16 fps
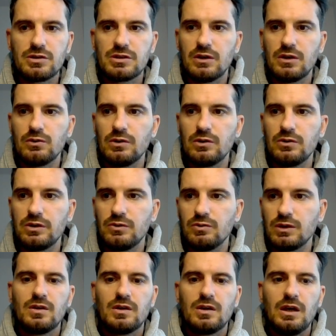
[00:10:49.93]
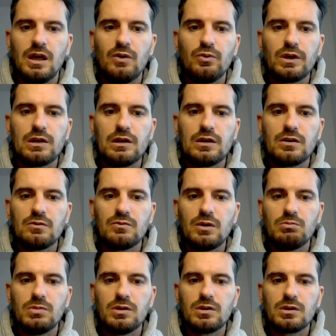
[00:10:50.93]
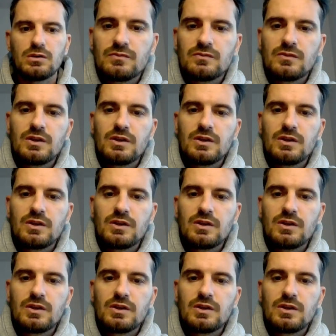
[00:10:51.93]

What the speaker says: downloaded one. And we click on run bulk.